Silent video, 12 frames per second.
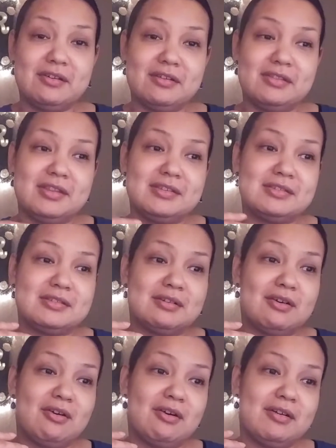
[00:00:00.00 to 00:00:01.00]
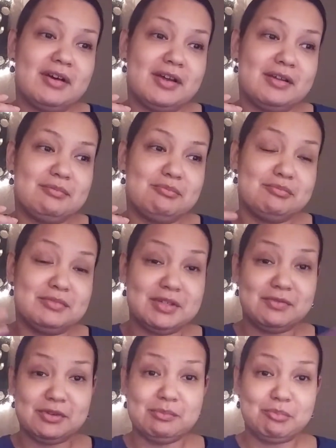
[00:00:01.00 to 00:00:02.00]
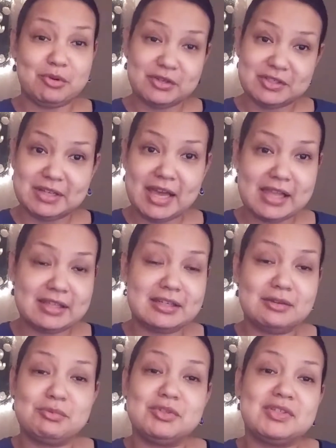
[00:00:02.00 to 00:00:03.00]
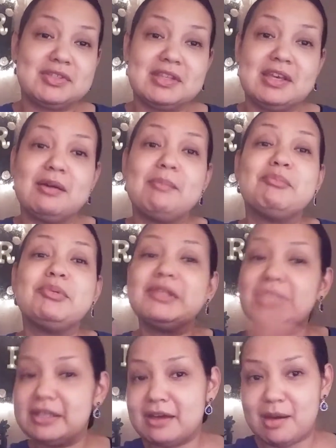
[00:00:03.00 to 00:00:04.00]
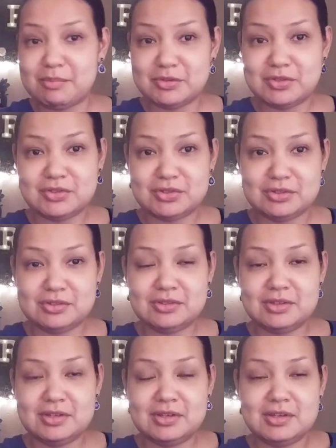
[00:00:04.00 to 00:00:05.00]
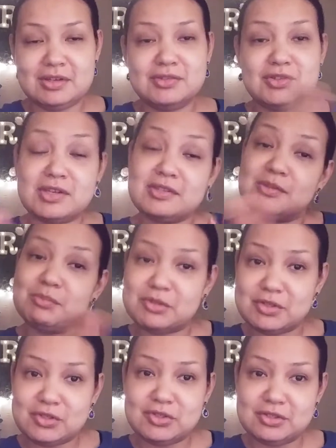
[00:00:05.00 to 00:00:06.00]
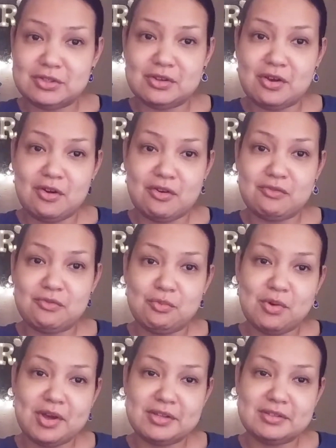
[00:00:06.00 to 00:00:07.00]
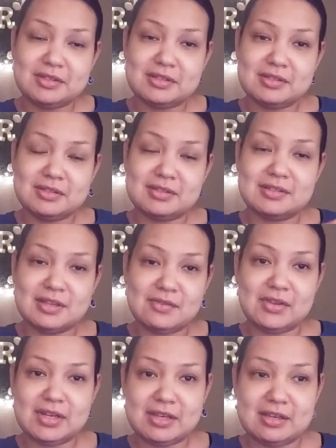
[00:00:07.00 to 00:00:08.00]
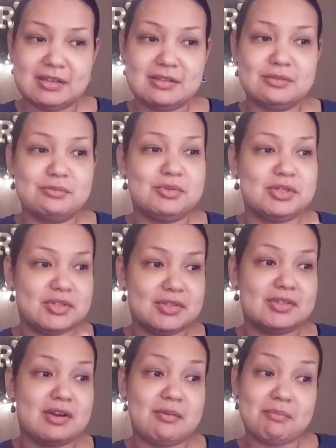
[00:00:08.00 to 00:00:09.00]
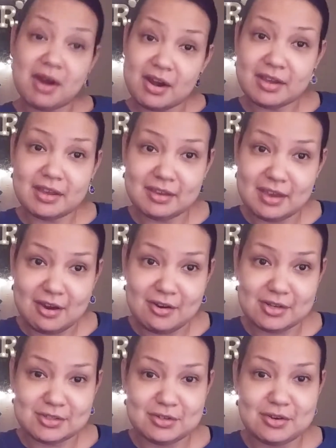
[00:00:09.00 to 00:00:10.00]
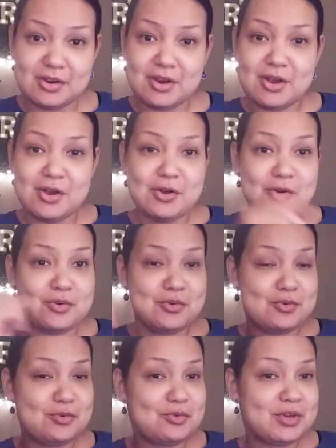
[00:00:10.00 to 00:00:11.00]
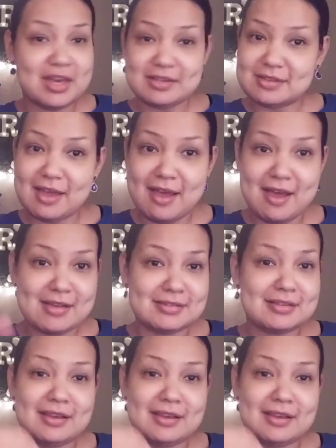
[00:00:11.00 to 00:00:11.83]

this different personality, which is the complete opposition, juxtaposition of what Steven is, which is our Mark character, who kicks ass,